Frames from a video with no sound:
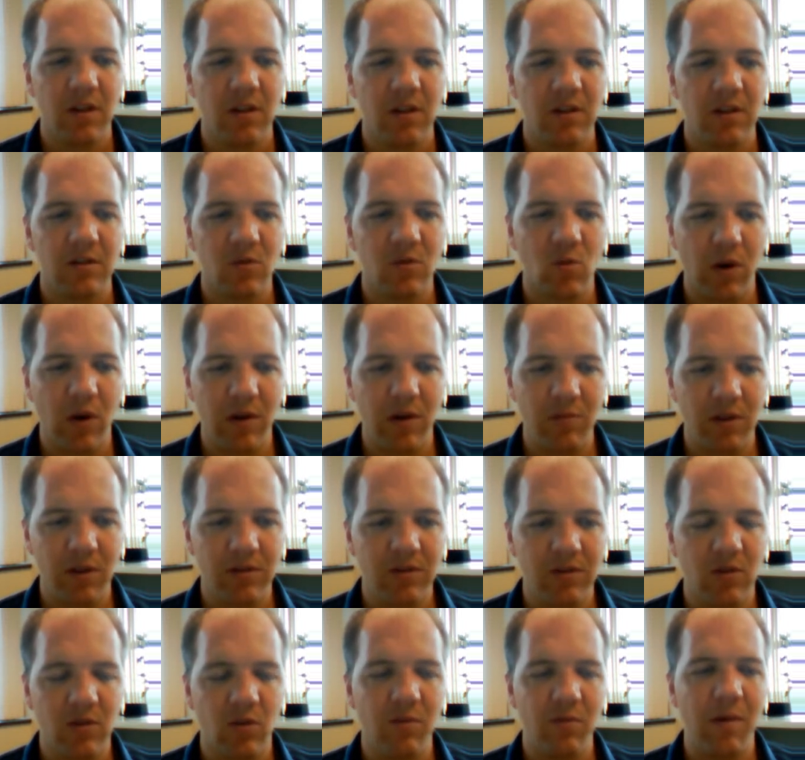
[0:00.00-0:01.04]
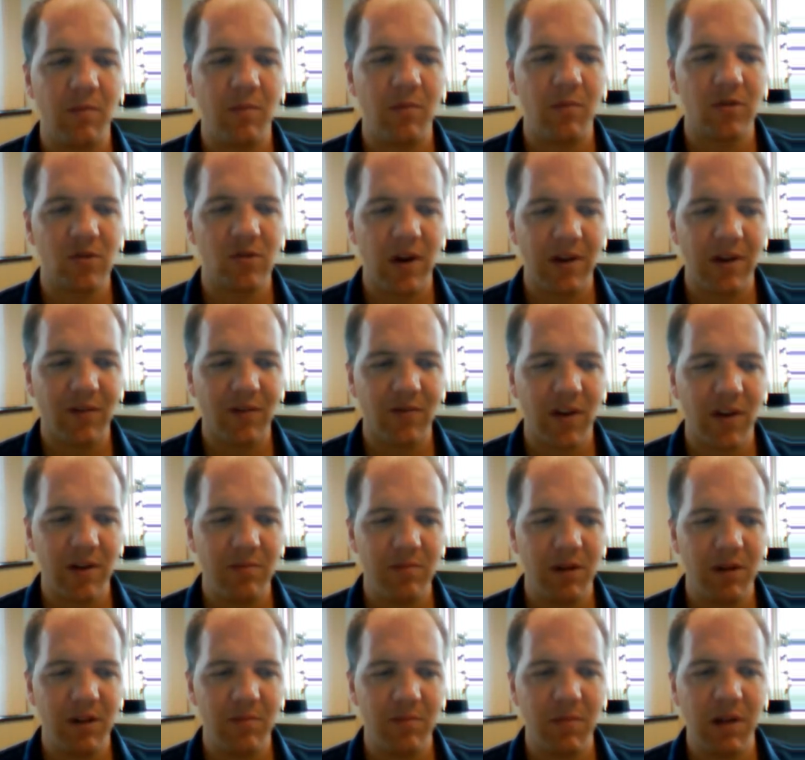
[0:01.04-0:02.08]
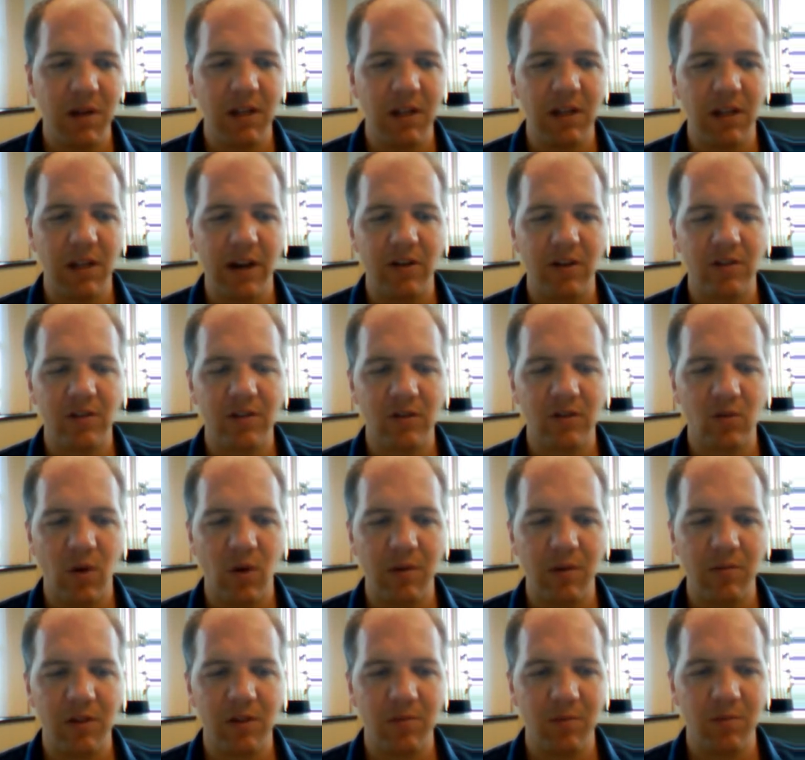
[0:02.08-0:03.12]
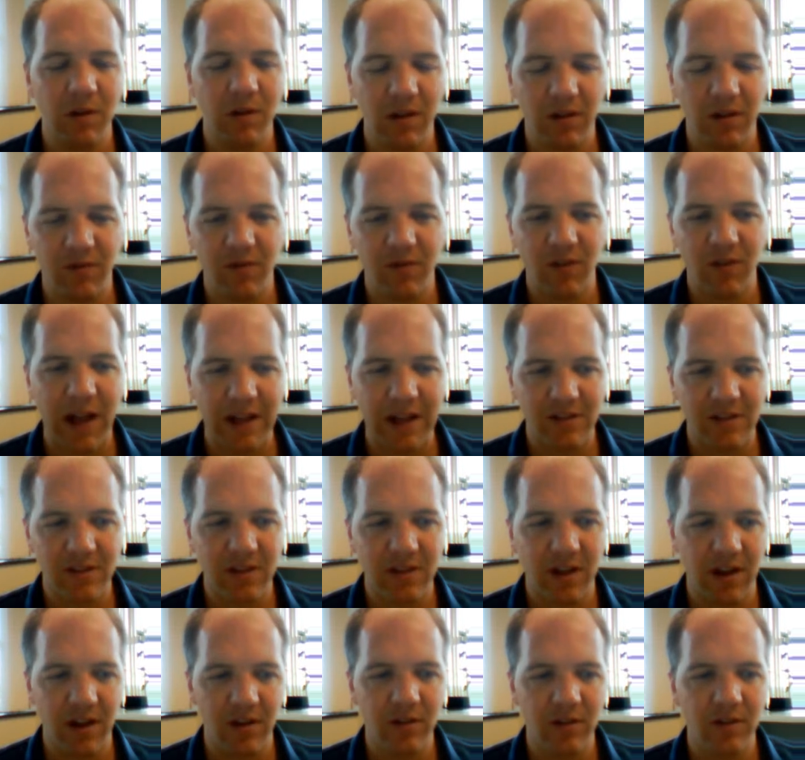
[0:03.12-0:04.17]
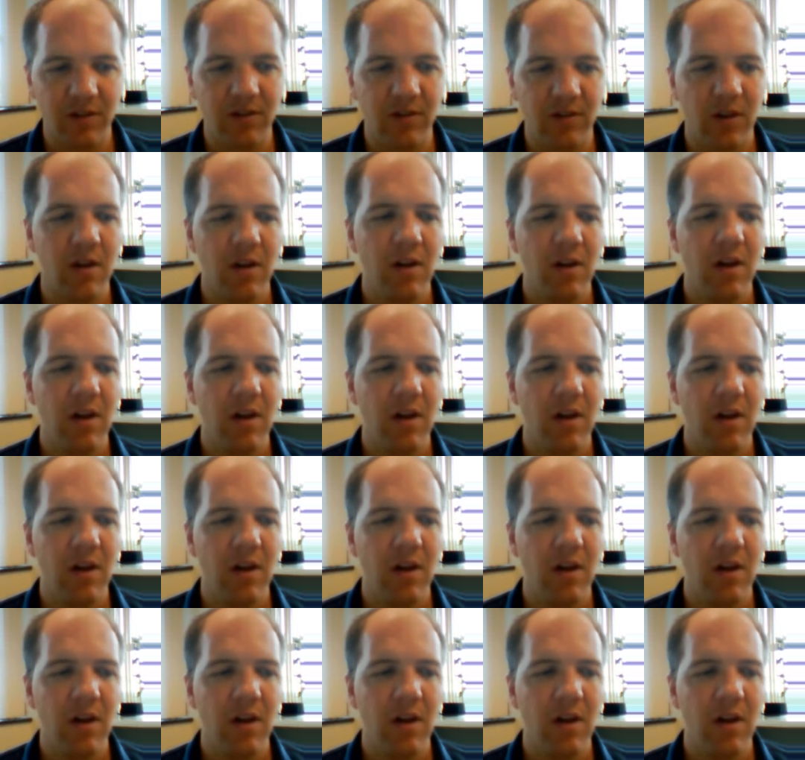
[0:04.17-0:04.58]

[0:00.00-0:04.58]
So remember, stratified meaning many layers, squamous meaning flat cells.